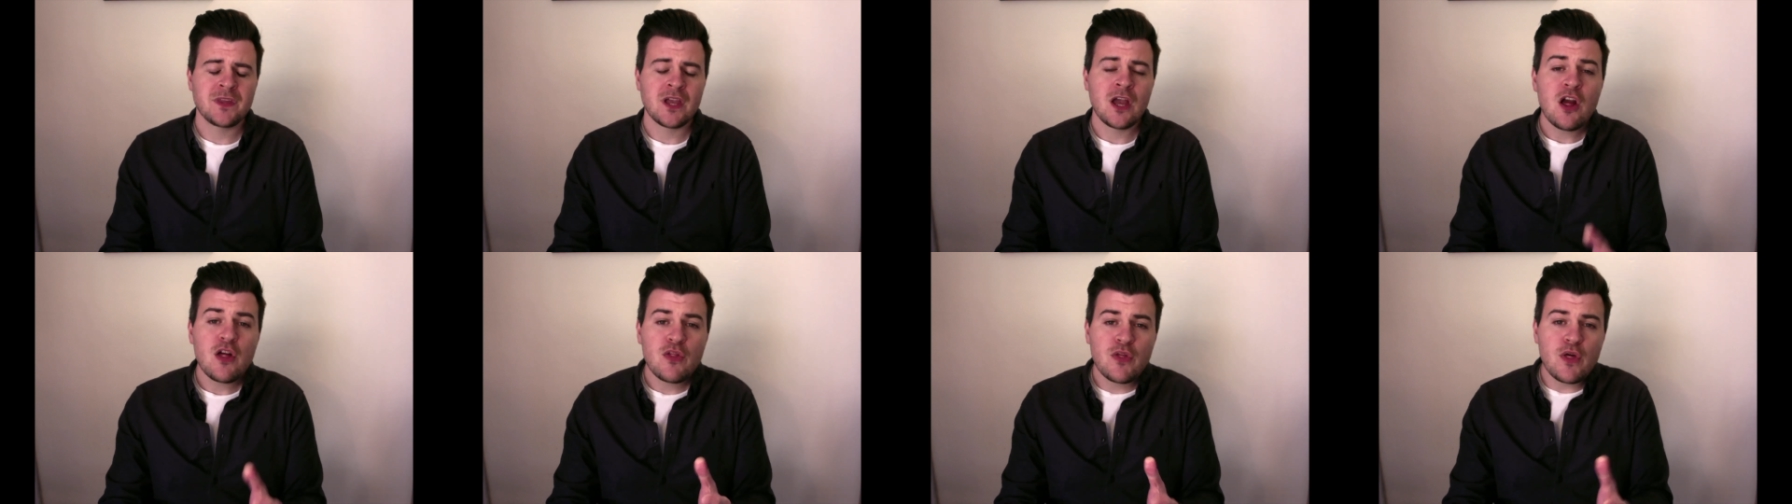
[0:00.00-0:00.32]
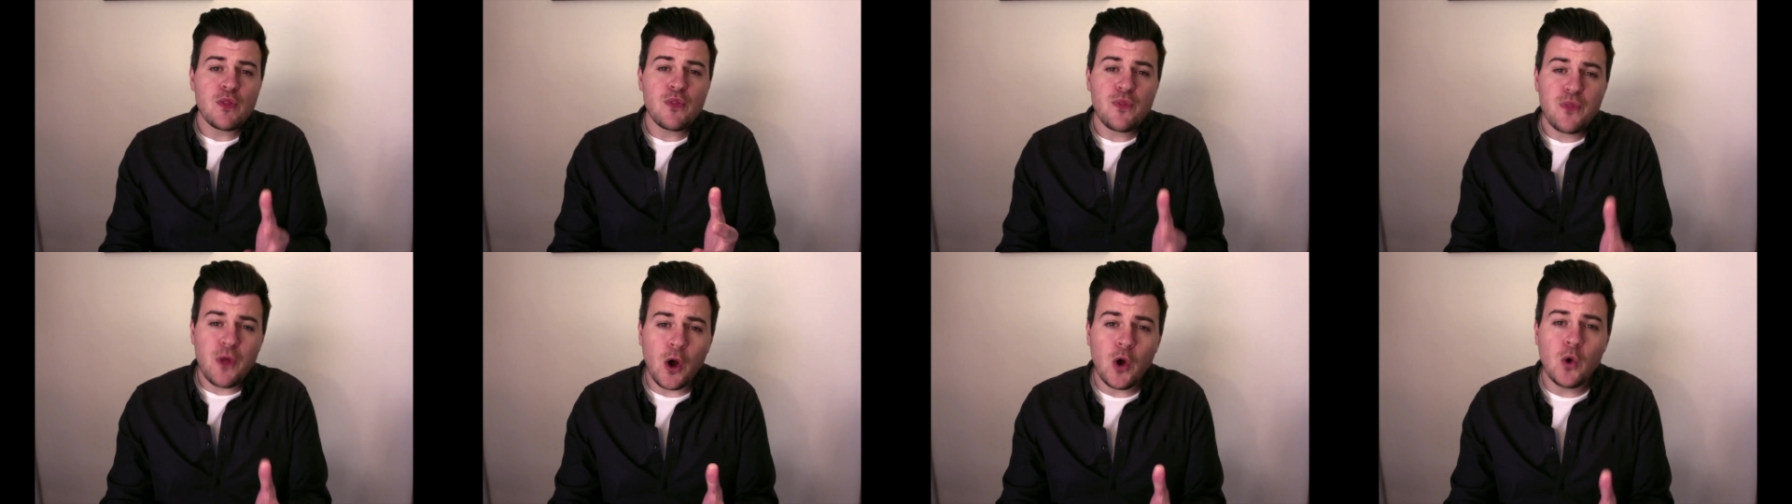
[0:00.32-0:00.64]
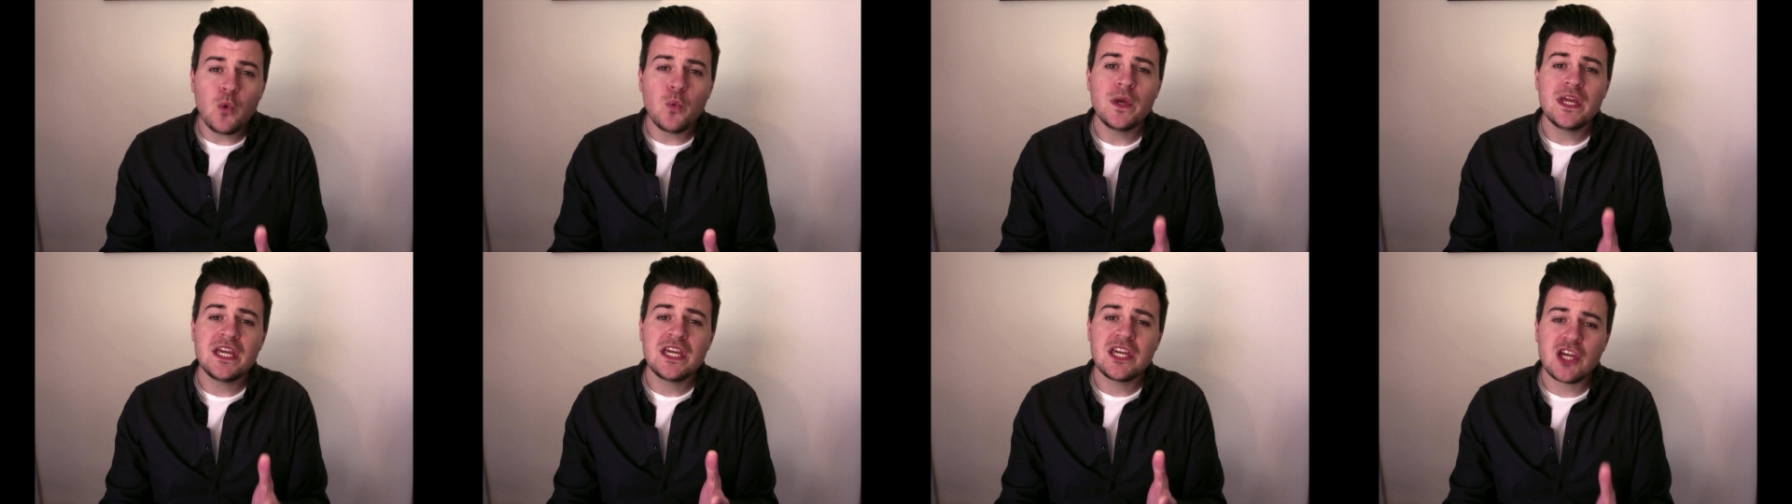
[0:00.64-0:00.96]
that though
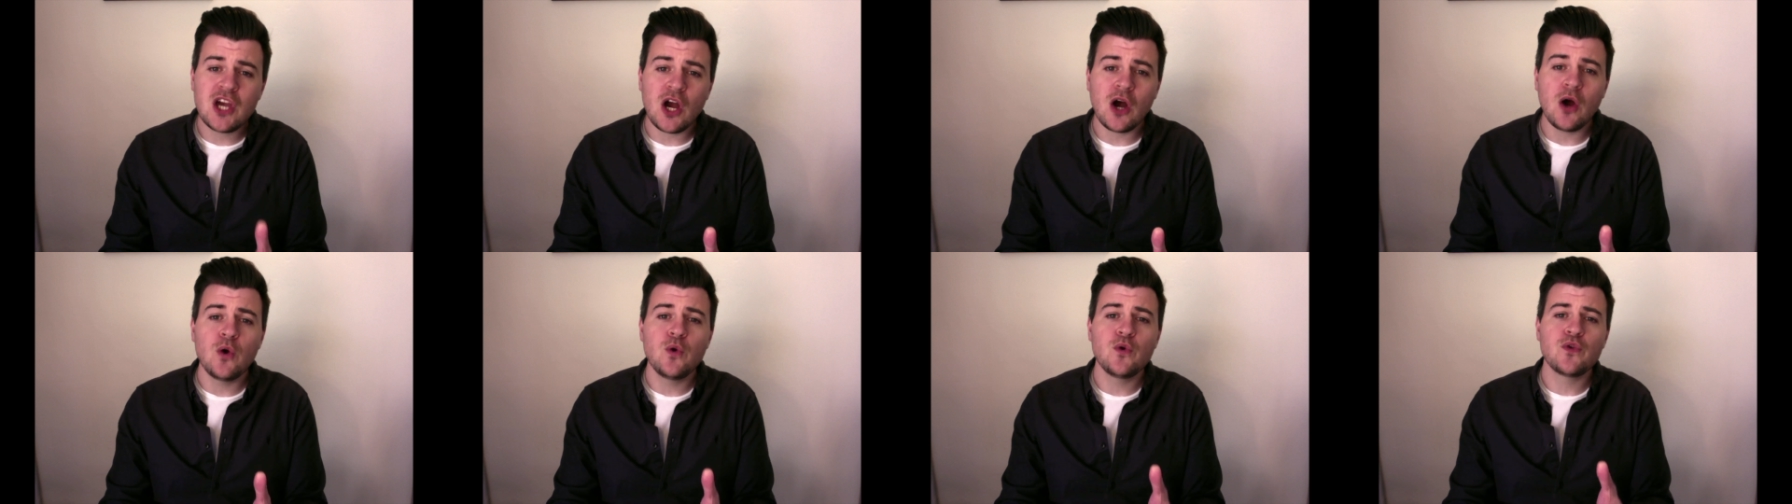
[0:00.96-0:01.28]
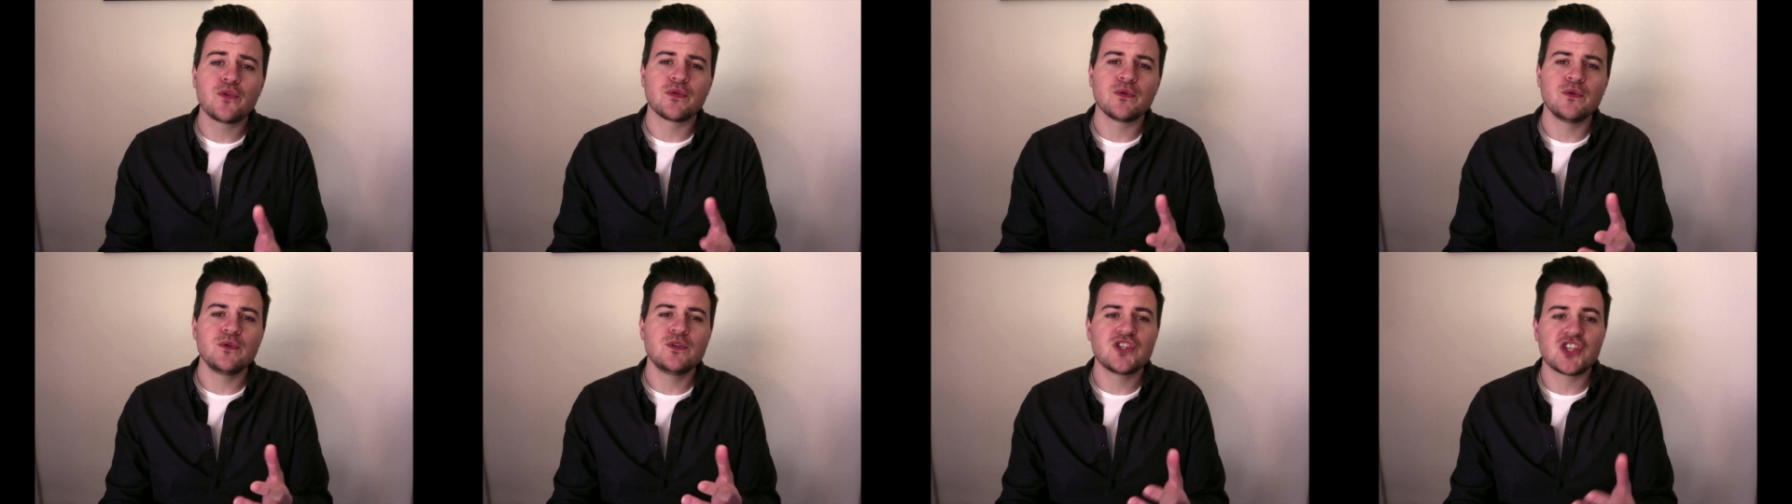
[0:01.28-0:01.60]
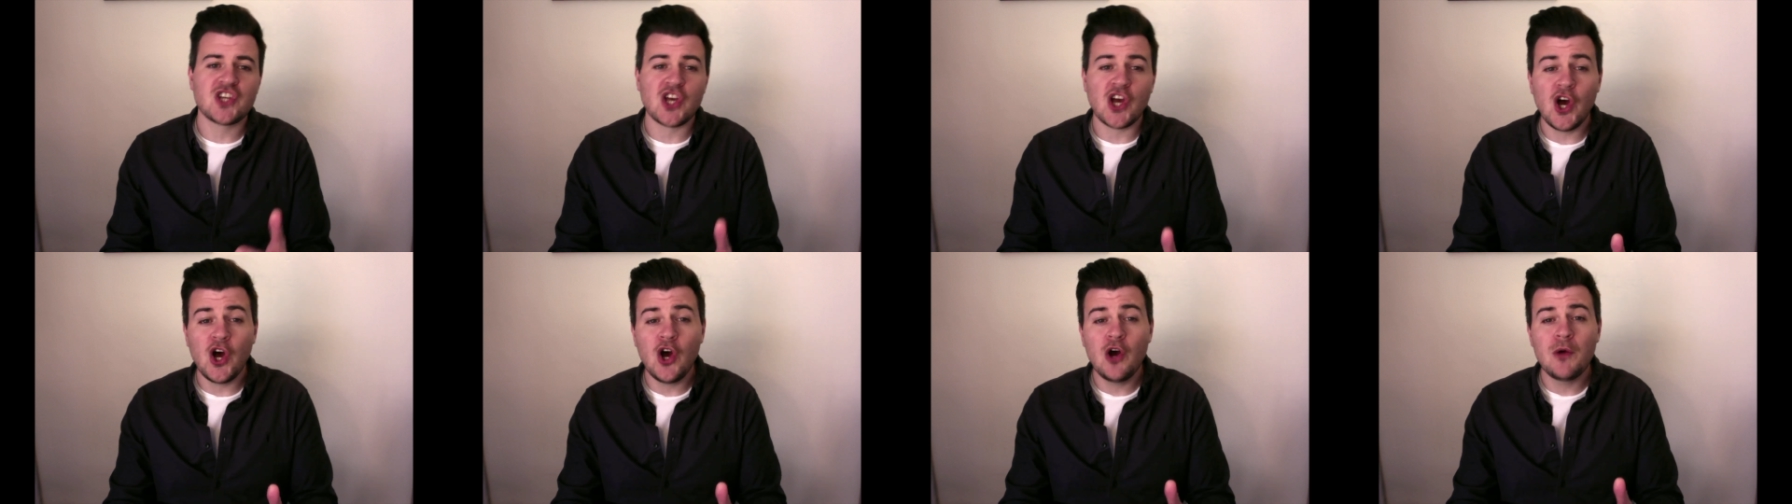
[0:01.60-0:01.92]
we go through
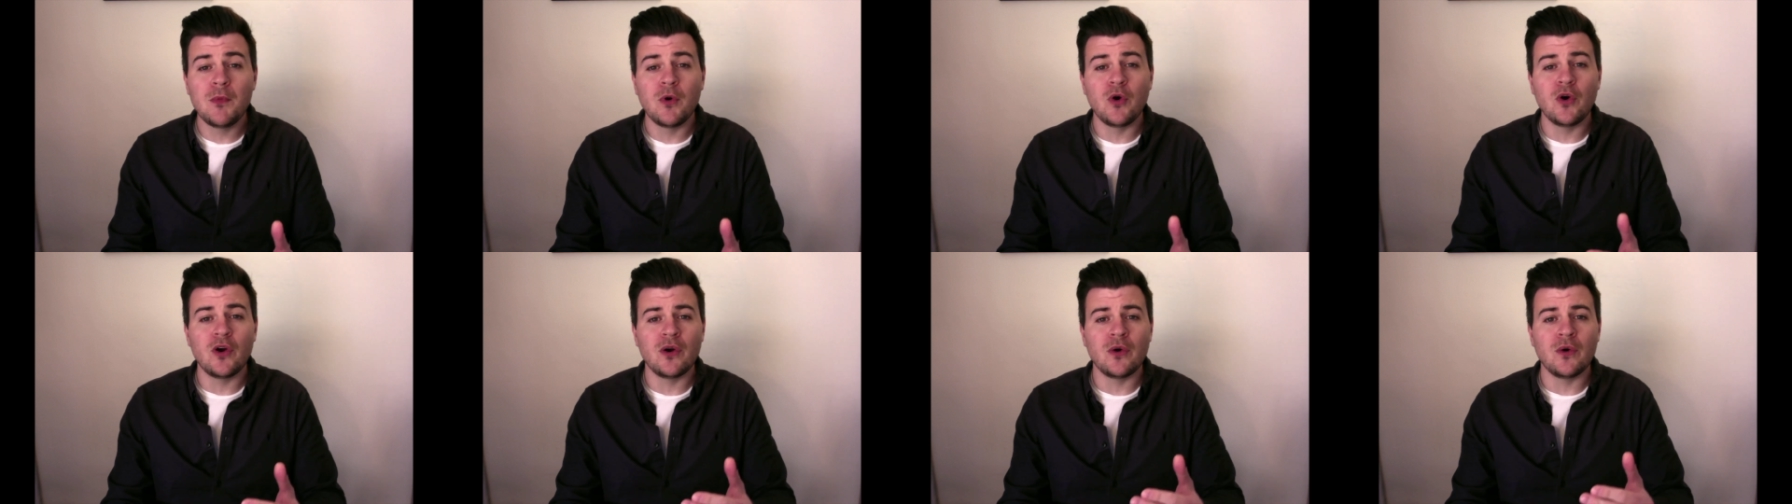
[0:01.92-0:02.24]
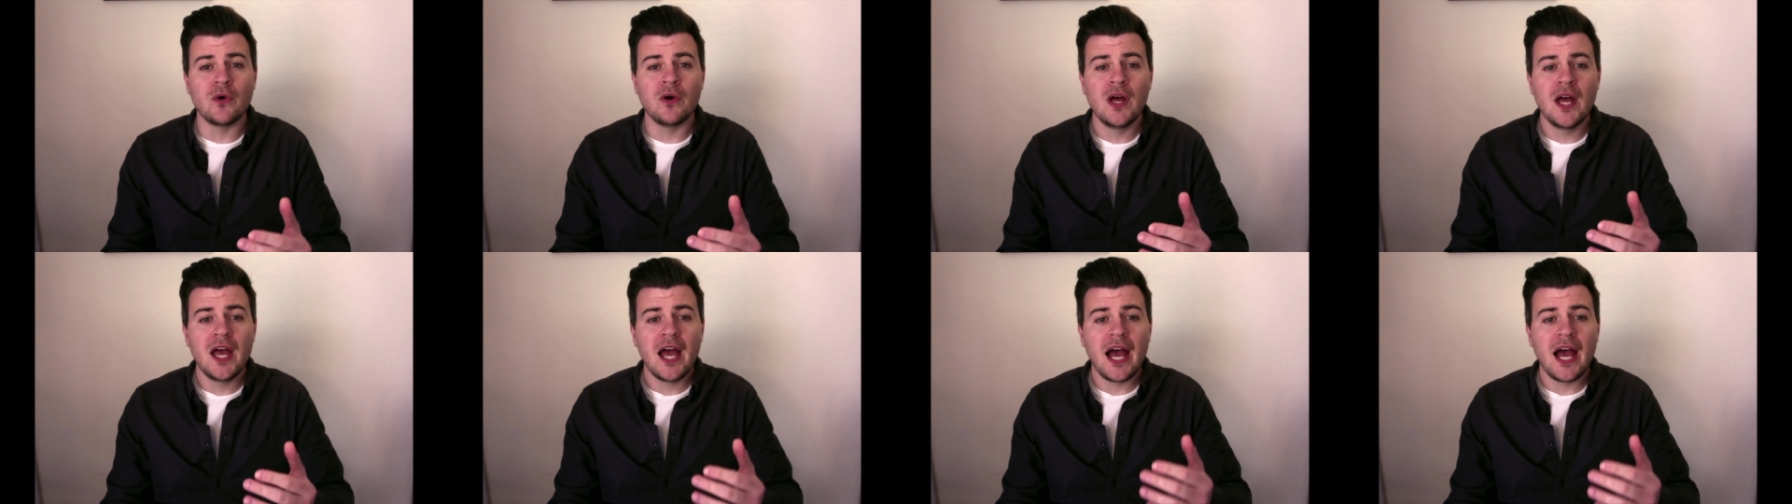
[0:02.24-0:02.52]
turmoil